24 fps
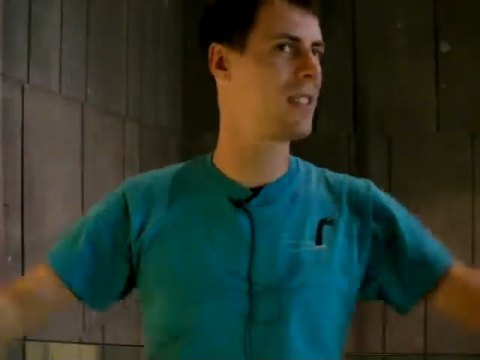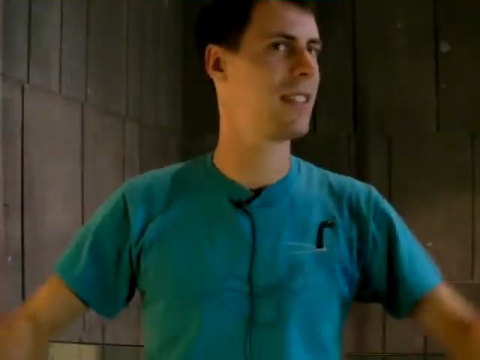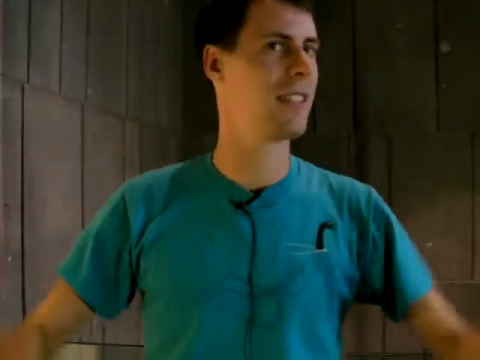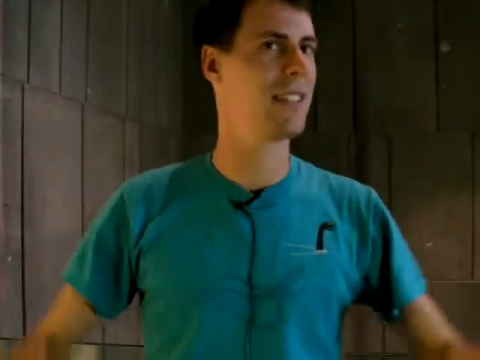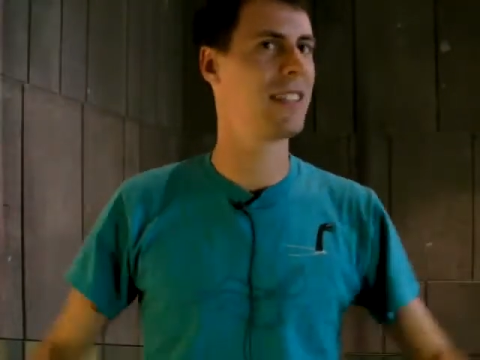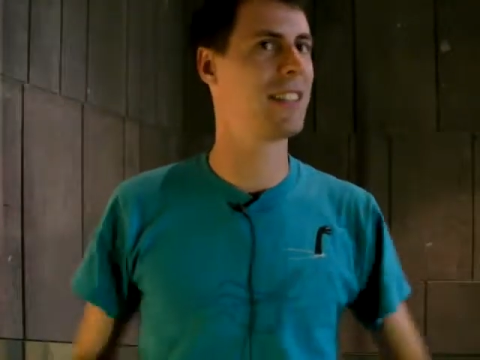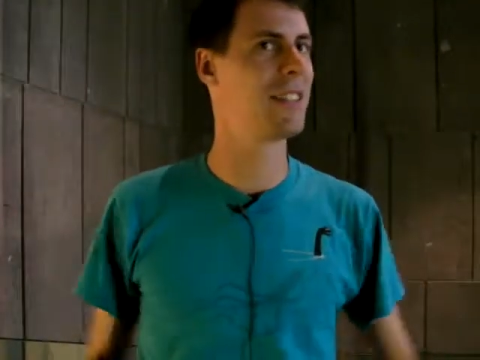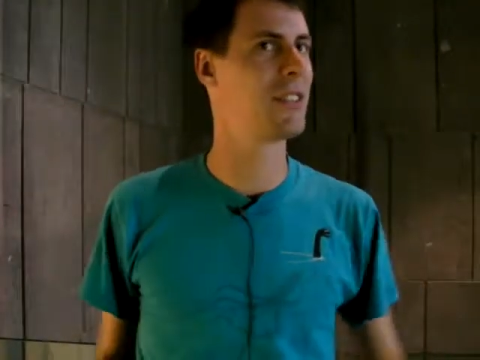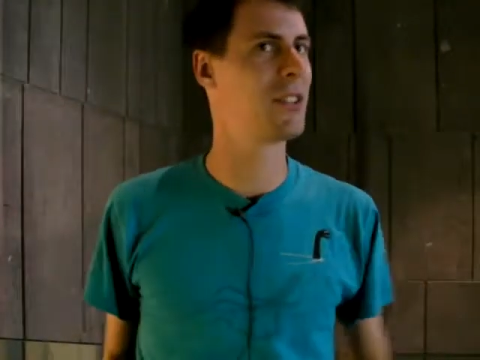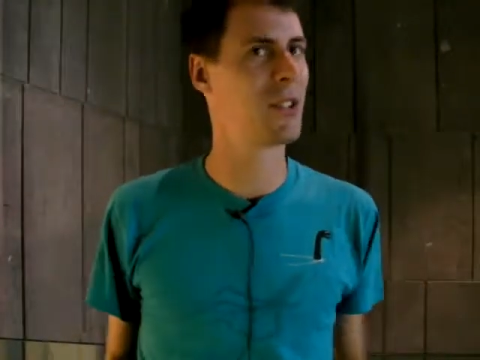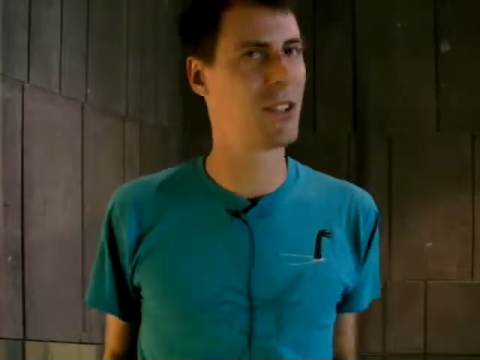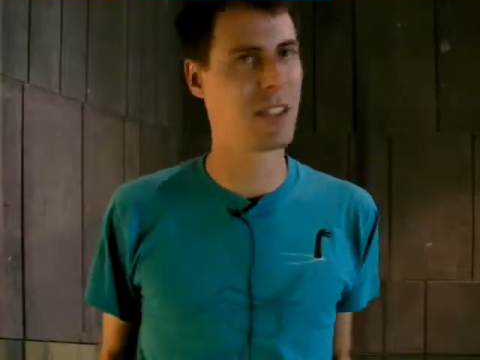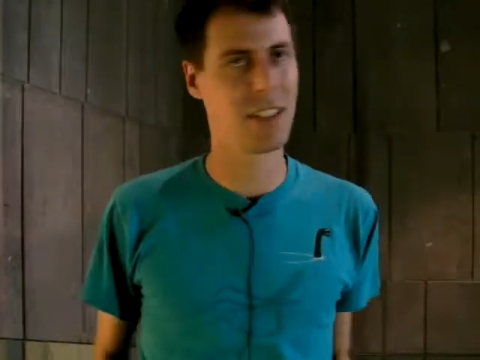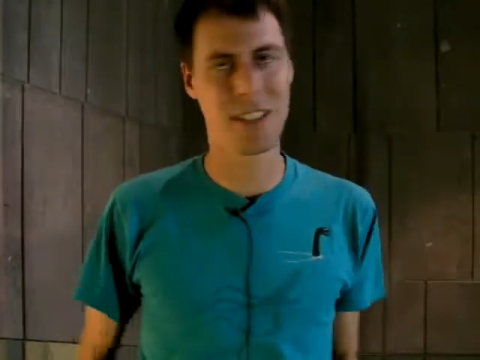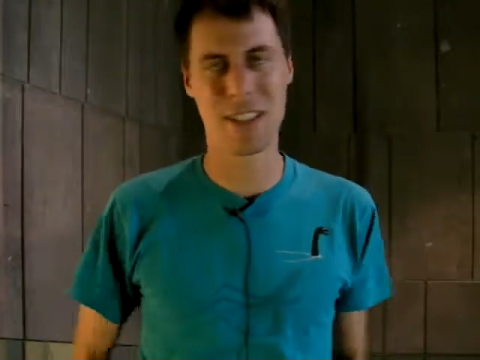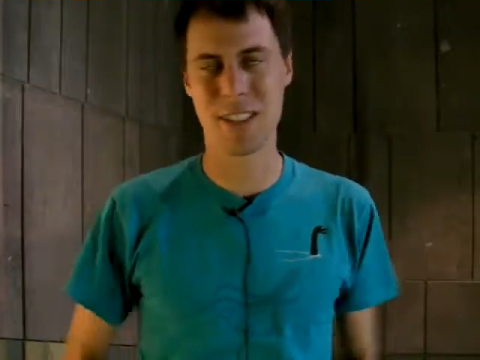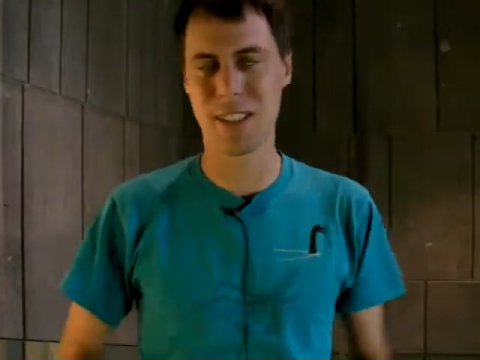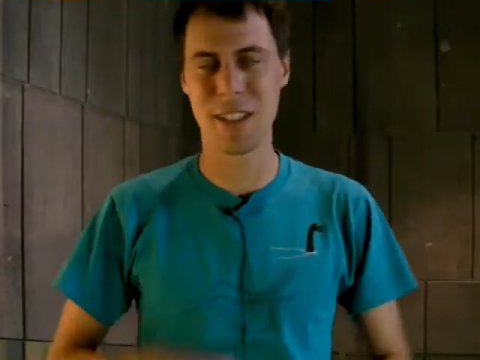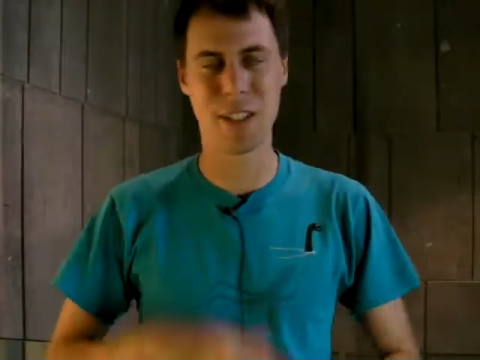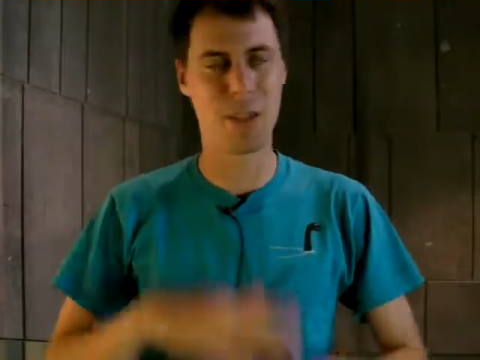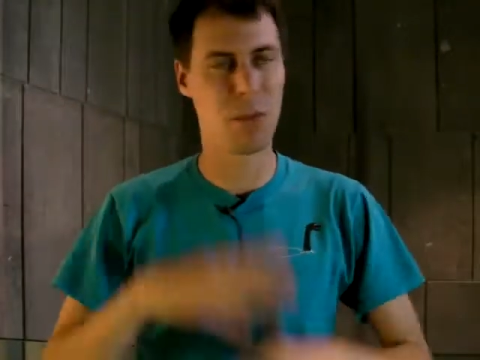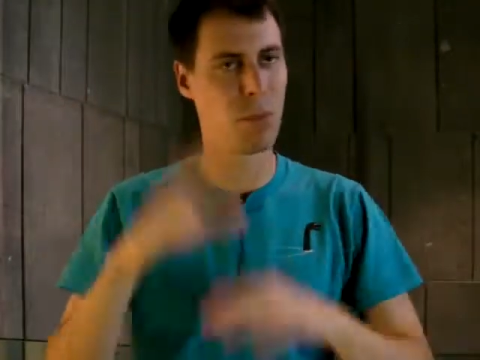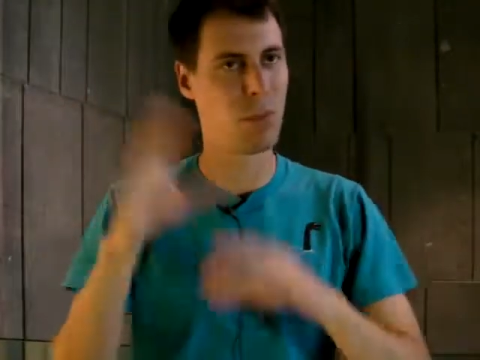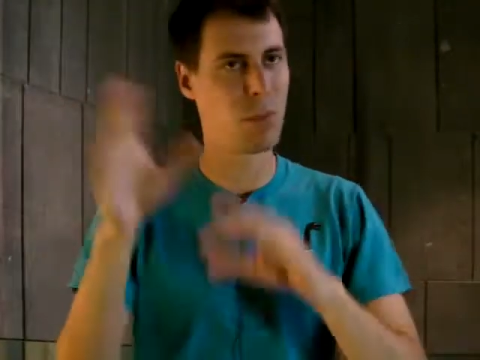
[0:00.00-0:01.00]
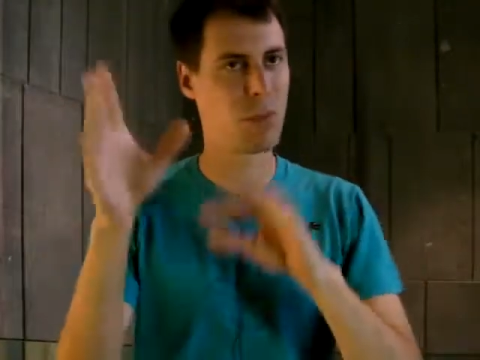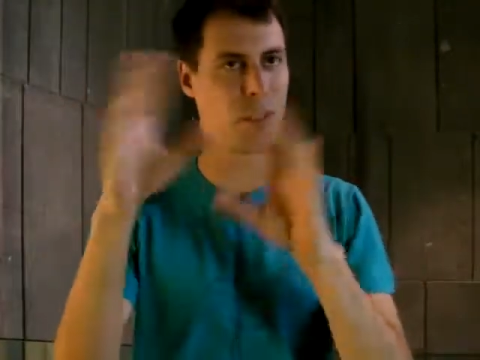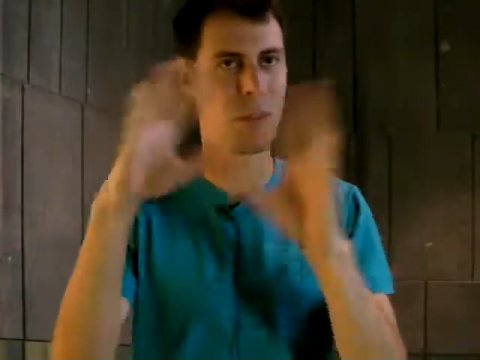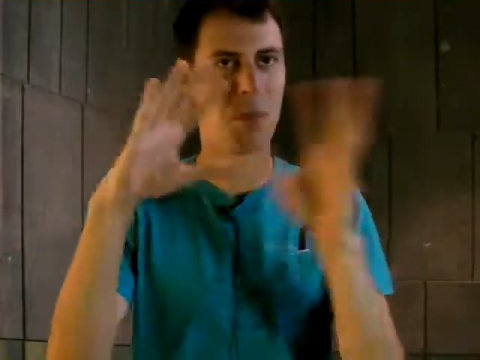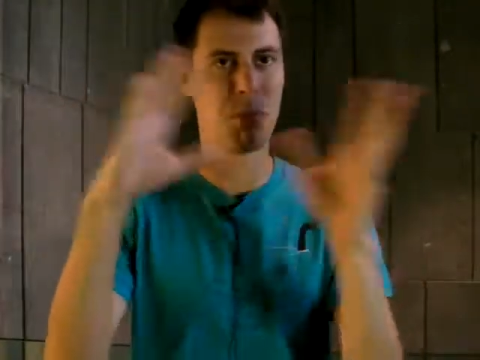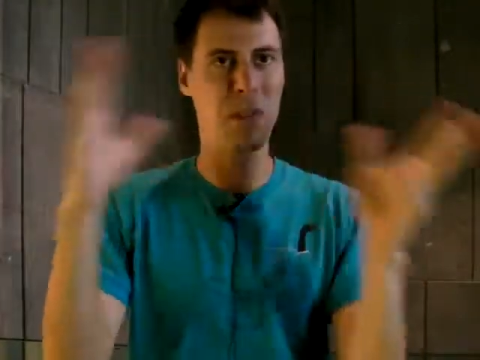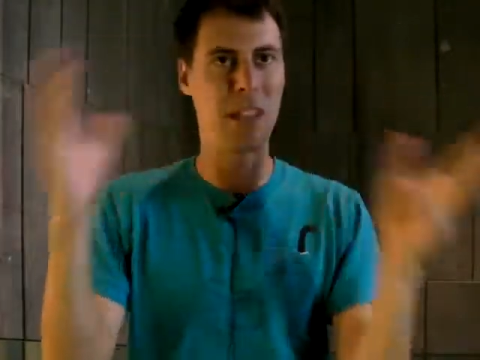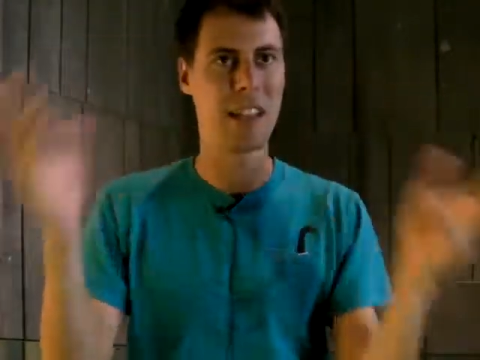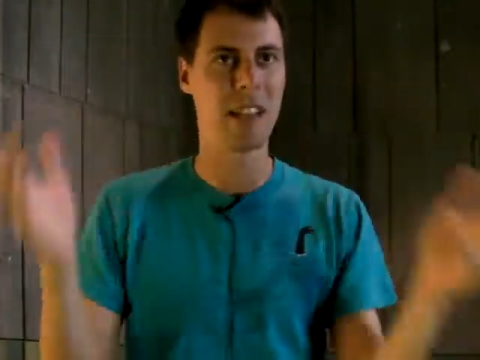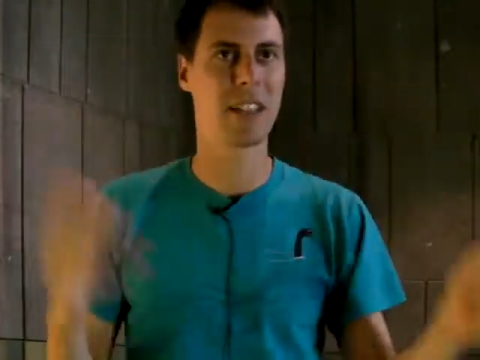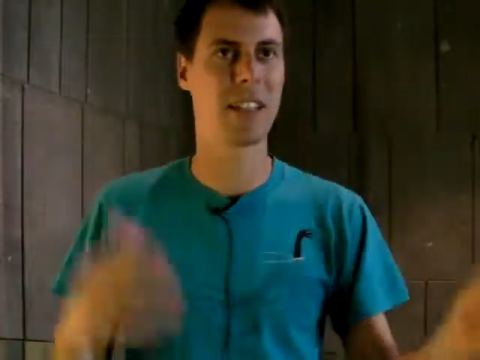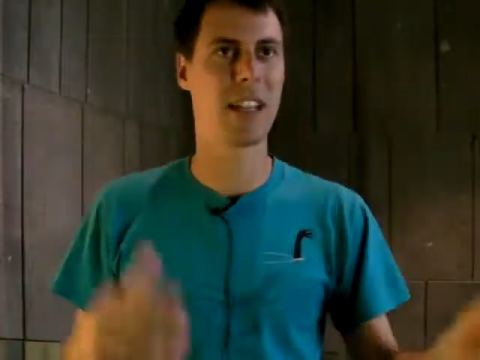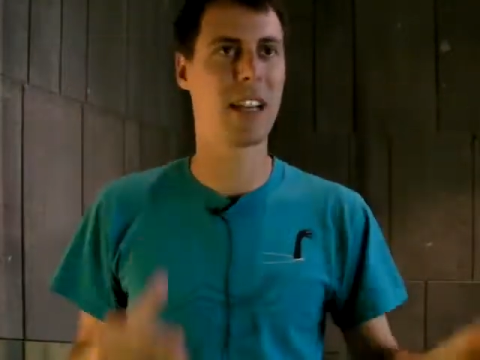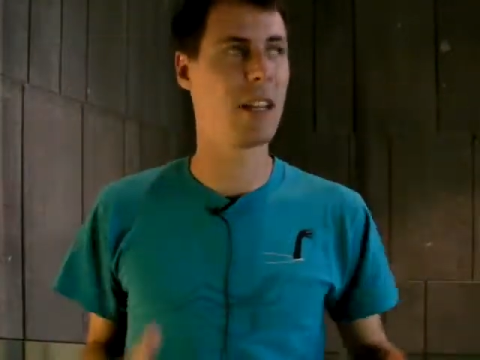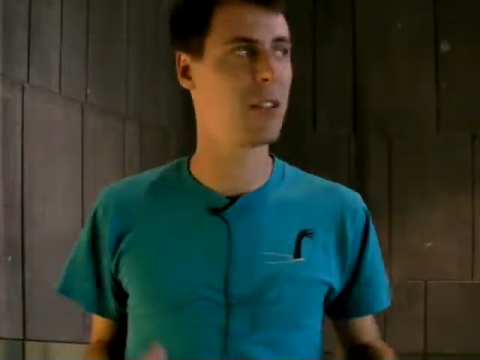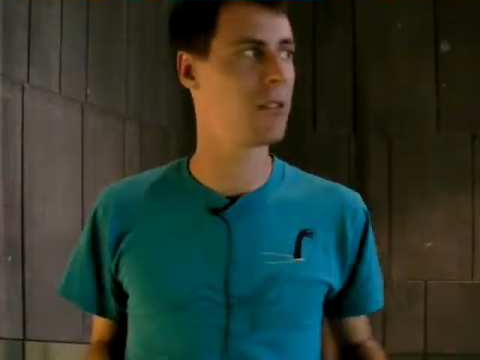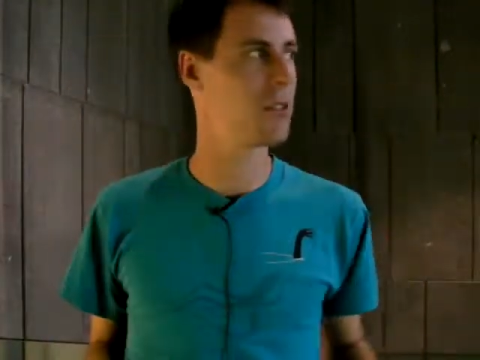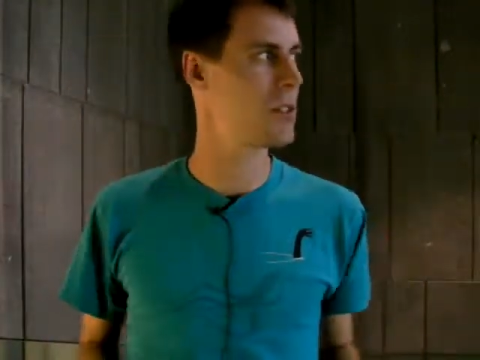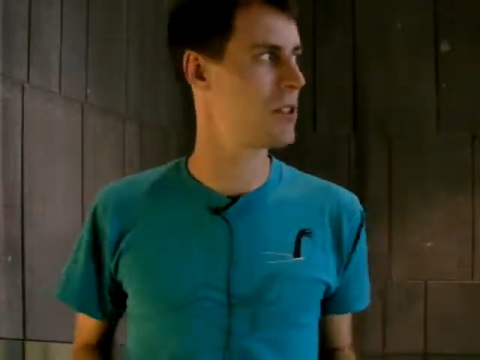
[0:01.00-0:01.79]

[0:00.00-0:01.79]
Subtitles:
and you can see them tumbling down.